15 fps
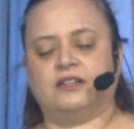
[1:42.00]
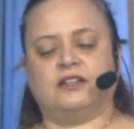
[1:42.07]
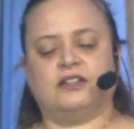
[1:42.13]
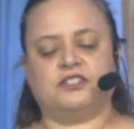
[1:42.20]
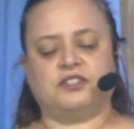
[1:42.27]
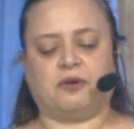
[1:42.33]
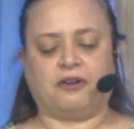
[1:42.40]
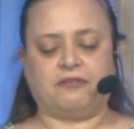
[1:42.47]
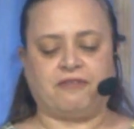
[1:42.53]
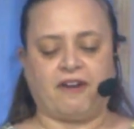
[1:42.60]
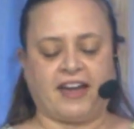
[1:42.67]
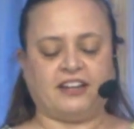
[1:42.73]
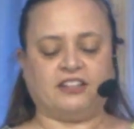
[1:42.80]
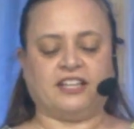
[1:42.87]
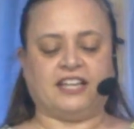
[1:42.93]
So, our
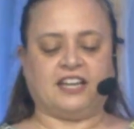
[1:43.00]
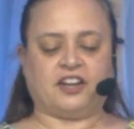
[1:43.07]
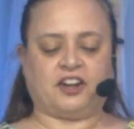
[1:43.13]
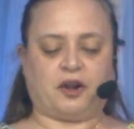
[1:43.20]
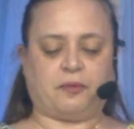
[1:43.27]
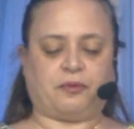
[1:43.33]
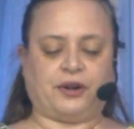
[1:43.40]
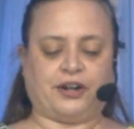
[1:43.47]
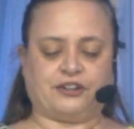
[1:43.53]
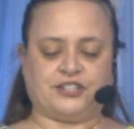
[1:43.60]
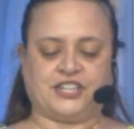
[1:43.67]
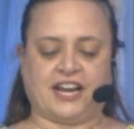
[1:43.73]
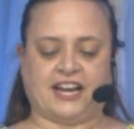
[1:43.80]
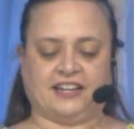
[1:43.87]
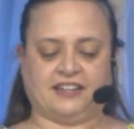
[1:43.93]
final link in our prayer
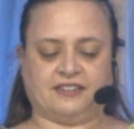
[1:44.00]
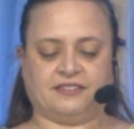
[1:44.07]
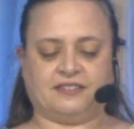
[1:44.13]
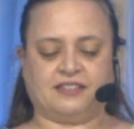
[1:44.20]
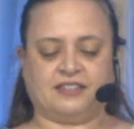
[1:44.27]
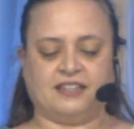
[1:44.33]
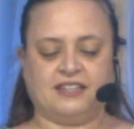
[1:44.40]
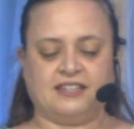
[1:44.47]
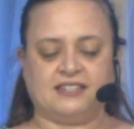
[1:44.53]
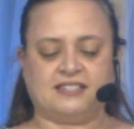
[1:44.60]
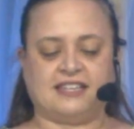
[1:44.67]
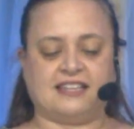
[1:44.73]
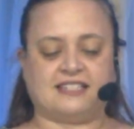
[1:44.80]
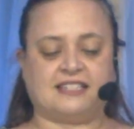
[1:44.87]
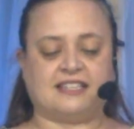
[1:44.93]
chain
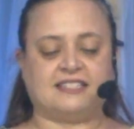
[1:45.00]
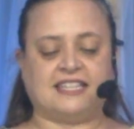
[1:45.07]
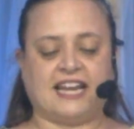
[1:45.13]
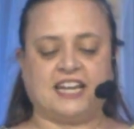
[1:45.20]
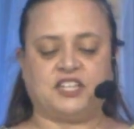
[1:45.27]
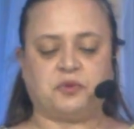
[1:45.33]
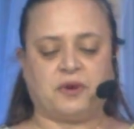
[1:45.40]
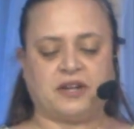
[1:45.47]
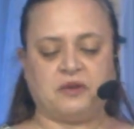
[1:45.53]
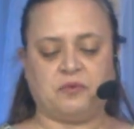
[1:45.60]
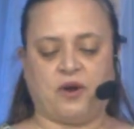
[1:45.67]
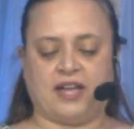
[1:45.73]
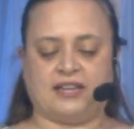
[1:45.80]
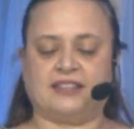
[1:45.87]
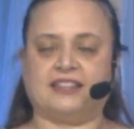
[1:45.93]
says Day
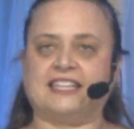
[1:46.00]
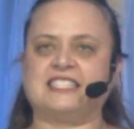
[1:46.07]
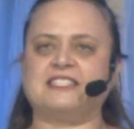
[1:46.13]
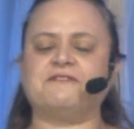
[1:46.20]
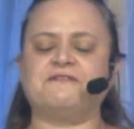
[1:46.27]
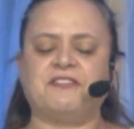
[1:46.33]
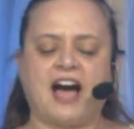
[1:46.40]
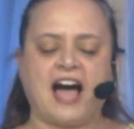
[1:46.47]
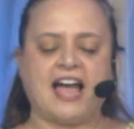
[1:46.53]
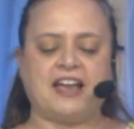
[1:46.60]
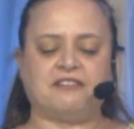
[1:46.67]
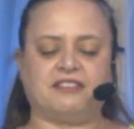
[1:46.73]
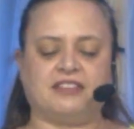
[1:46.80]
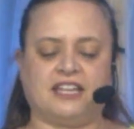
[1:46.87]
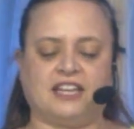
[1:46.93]
21, list five
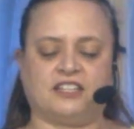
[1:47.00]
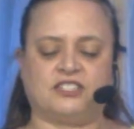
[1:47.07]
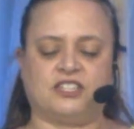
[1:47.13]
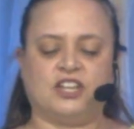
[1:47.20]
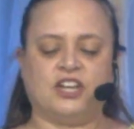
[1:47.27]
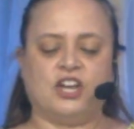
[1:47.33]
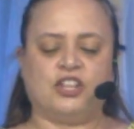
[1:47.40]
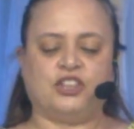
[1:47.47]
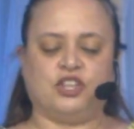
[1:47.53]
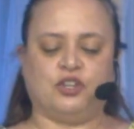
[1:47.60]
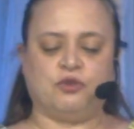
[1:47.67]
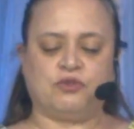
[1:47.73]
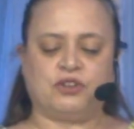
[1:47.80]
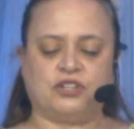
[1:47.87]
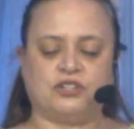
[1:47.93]
things that
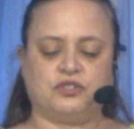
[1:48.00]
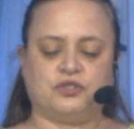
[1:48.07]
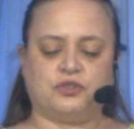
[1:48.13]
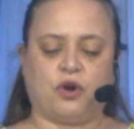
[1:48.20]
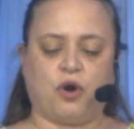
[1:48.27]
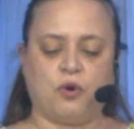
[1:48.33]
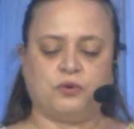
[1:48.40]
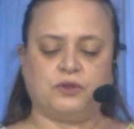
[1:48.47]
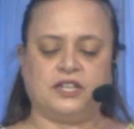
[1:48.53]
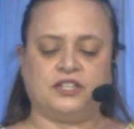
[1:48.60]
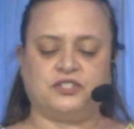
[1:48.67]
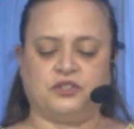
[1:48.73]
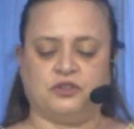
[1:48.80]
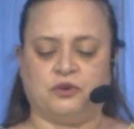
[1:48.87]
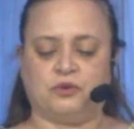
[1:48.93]
you can only
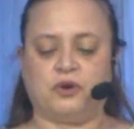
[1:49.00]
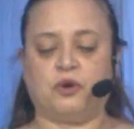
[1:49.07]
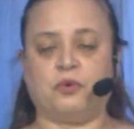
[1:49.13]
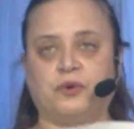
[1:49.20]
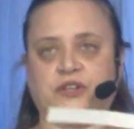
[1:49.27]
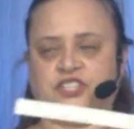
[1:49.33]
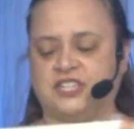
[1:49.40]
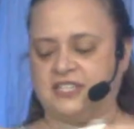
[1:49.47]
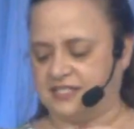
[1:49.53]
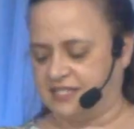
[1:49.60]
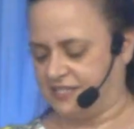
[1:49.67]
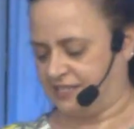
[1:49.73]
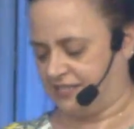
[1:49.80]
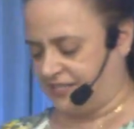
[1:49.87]
do with Jesus'